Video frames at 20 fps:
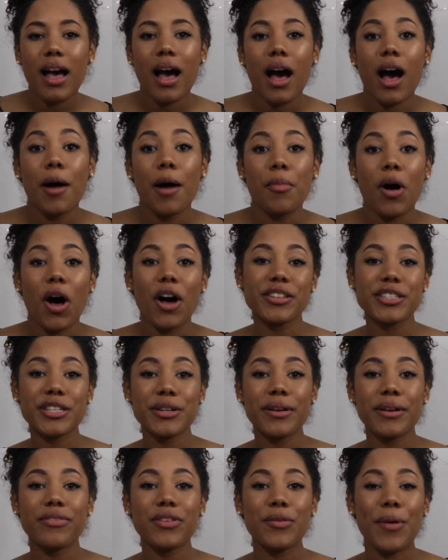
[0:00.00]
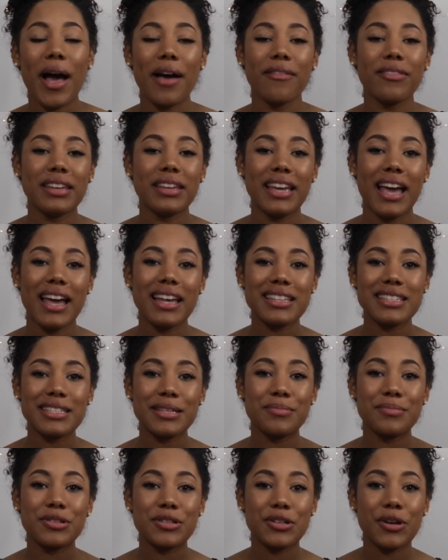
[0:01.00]
Also, if you haven't yet,
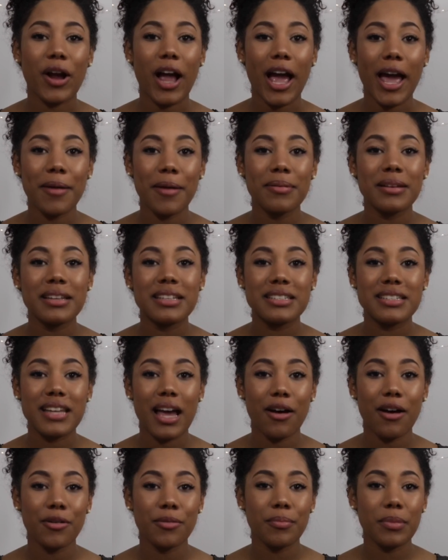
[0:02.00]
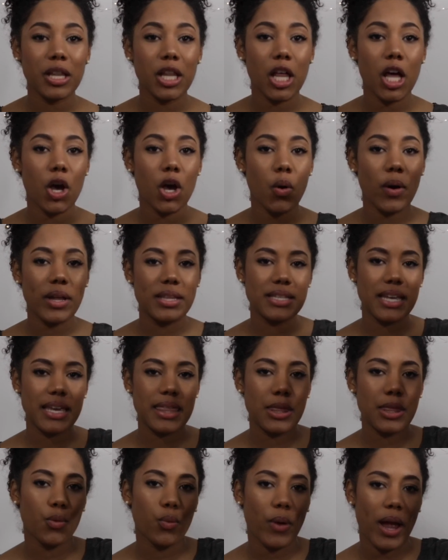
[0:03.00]
subscribe down below. It's like
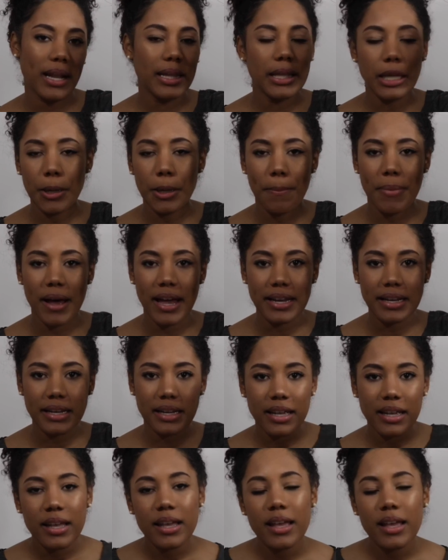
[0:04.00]
the red little button.